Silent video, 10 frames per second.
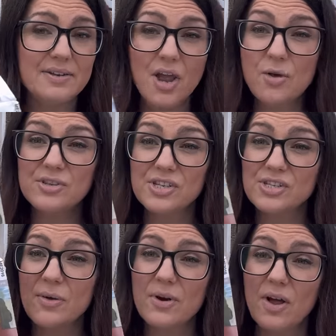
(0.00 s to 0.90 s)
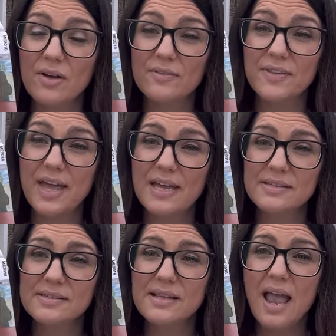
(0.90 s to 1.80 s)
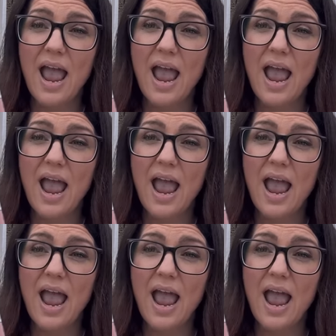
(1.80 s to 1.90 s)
know there's a sew along for this.